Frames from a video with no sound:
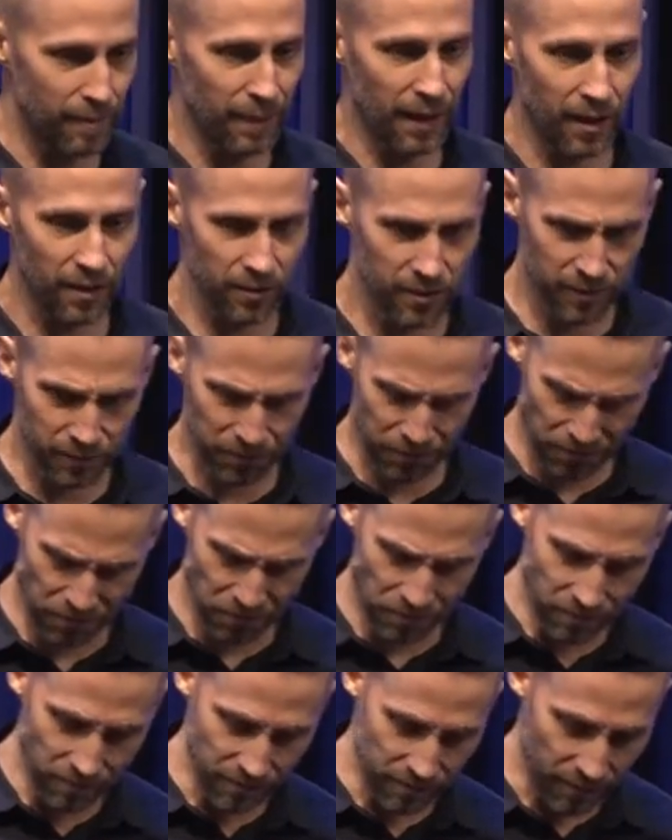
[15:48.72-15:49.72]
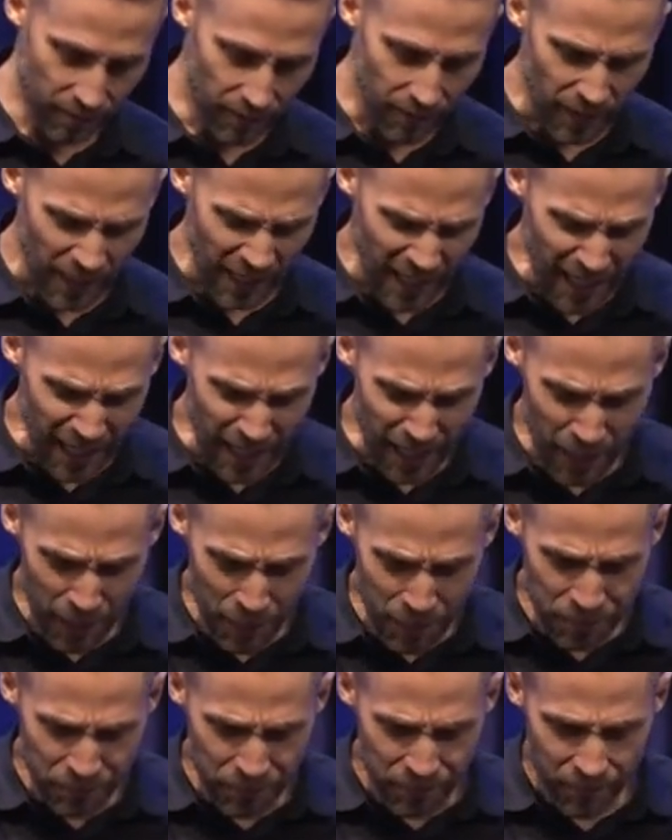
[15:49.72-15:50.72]
about
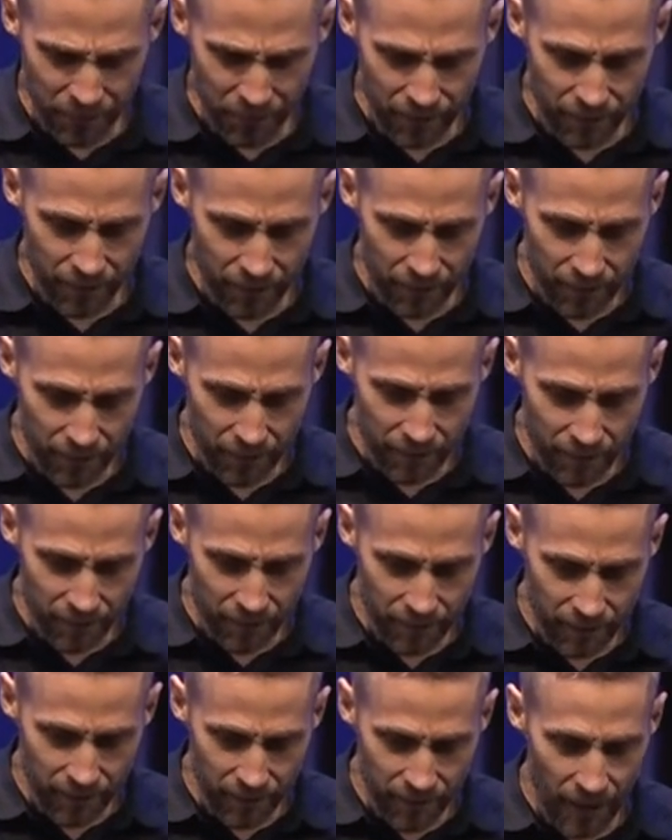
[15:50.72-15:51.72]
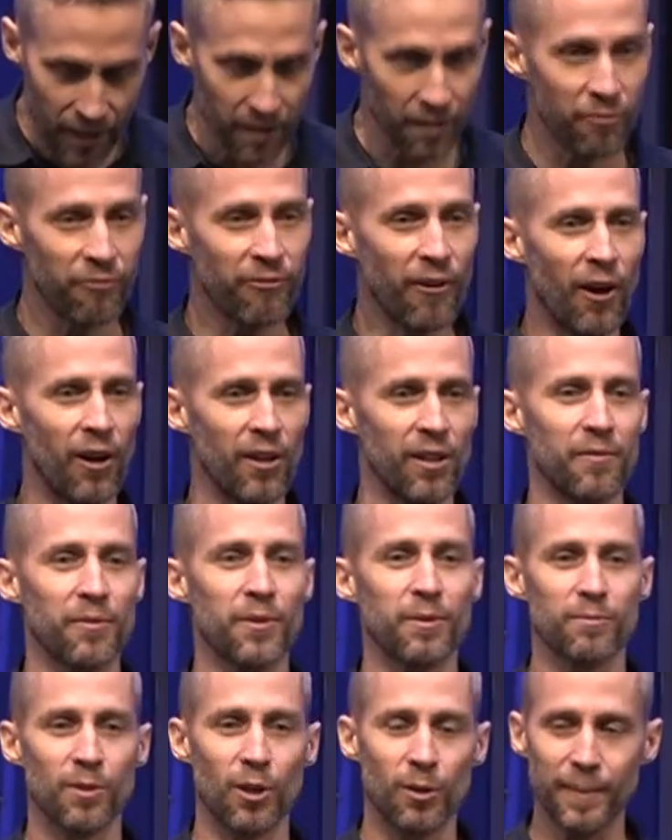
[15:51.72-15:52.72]
um, the fall of
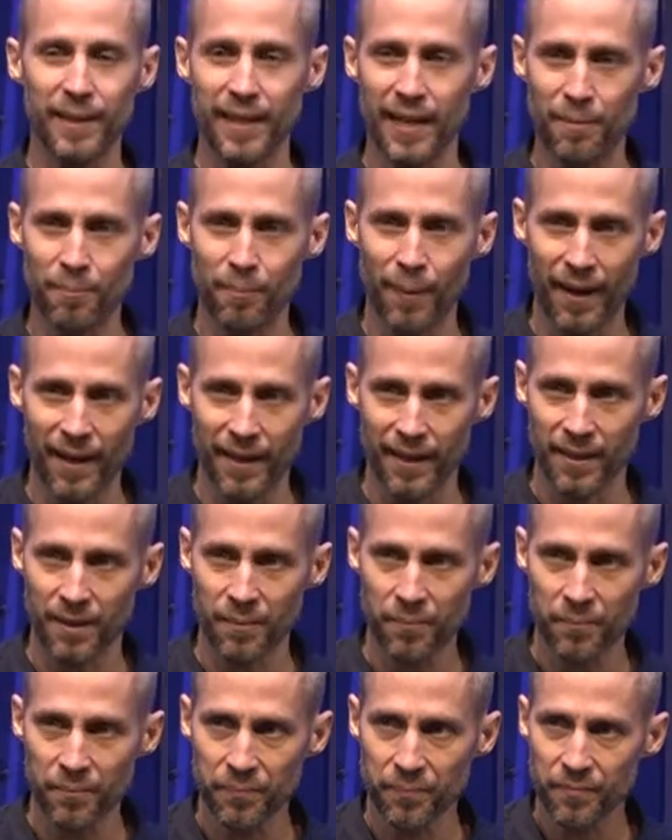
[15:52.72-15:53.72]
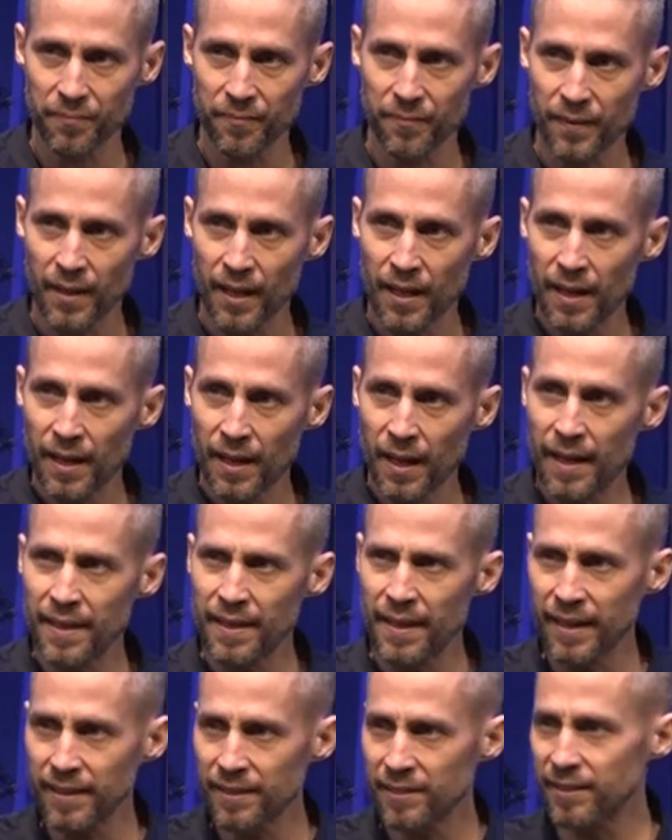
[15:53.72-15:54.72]
the Roman Empire. And they